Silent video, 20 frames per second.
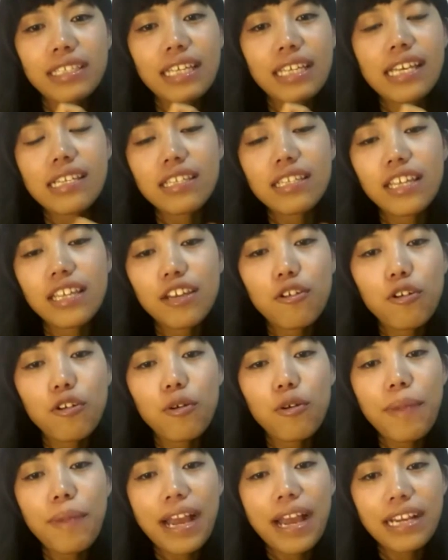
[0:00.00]
they still
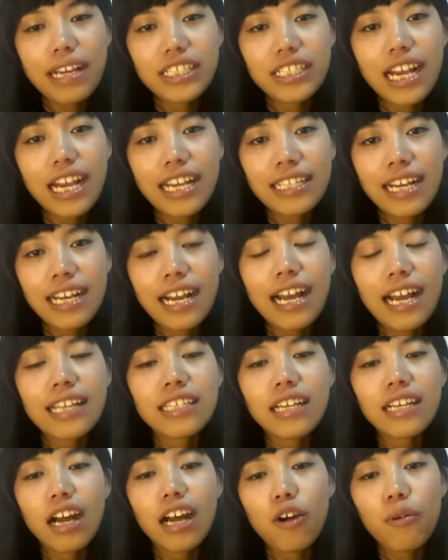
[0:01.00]
go back to China
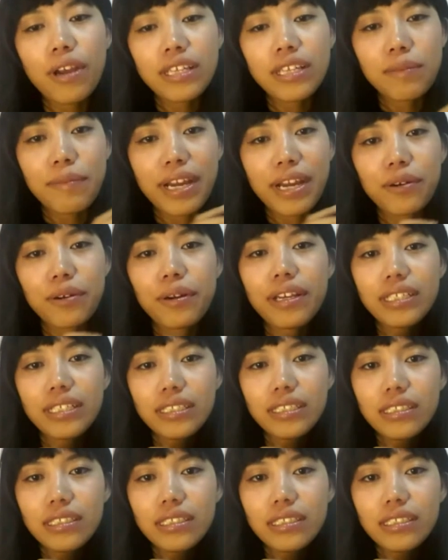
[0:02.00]
and are already married.